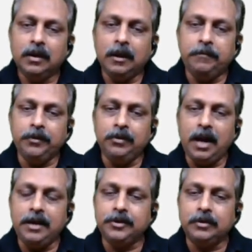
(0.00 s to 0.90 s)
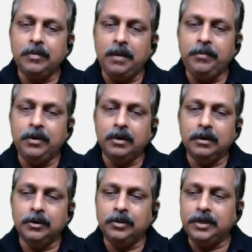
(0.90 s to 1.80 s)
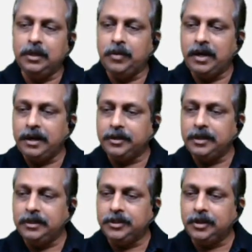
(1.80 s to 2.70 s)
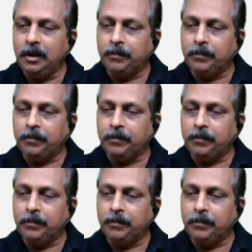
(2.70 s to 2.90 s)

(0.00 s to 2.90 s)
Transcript: If you guys remember, usually when I teach